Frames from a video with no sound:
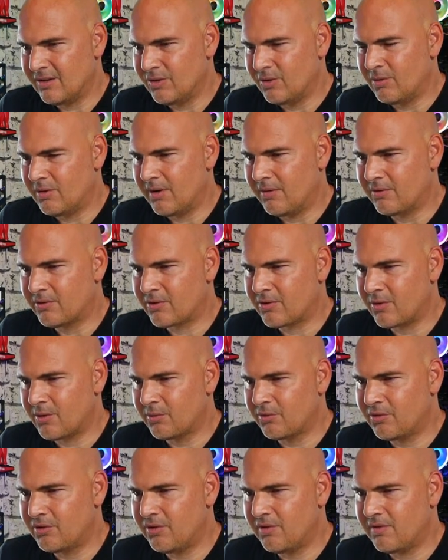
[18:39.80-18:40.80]
Oh, I've
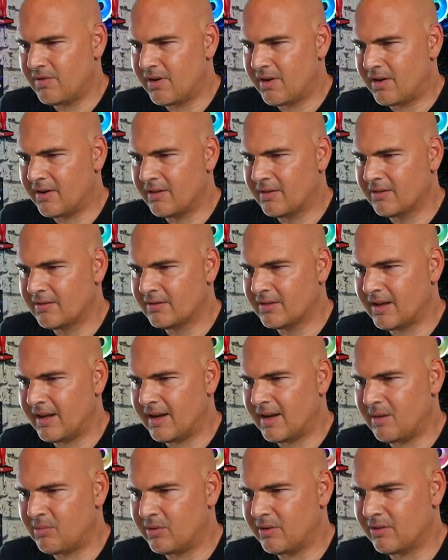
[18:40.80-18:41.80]
scrolled too far. It
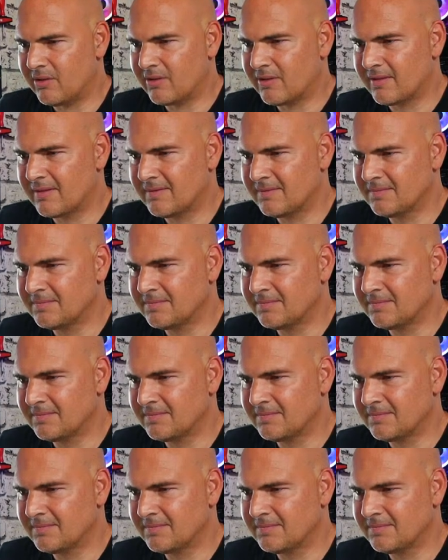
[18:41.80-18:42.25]
happens.